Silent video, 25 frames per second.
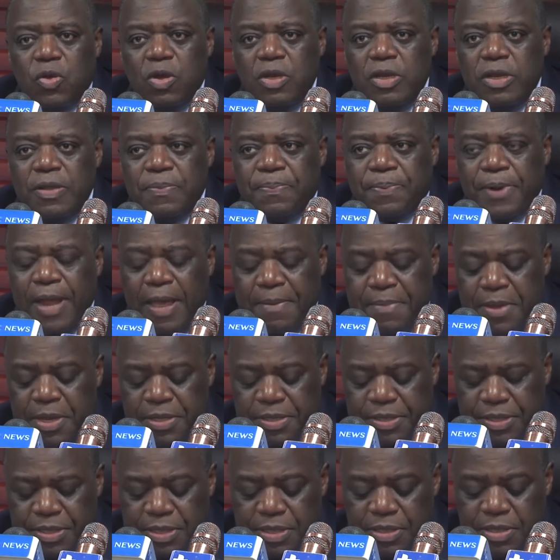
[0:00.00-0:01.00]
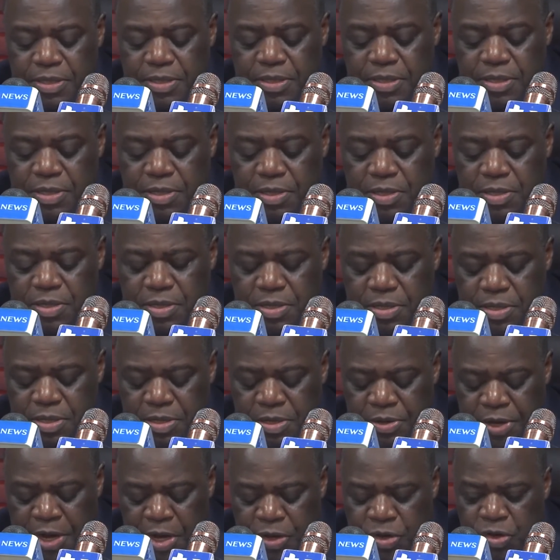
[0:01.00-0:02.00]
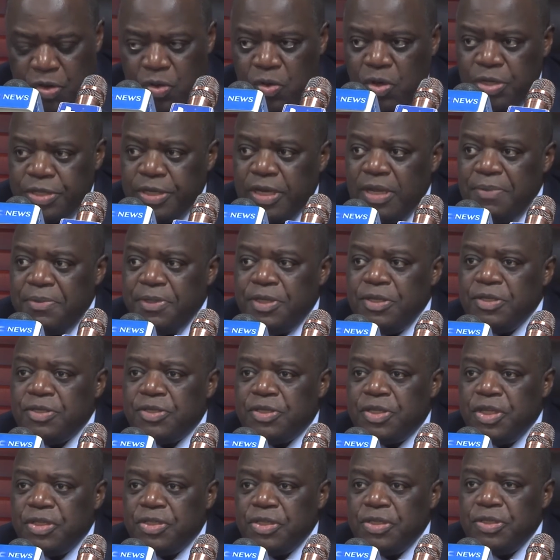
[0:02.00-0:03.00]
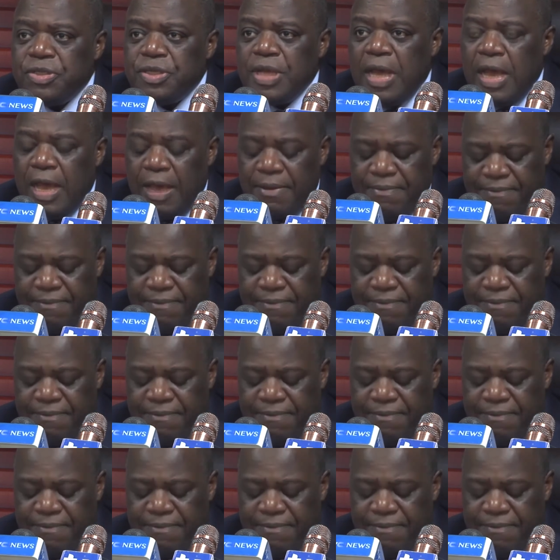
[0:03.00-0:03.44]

only private radio or television stations are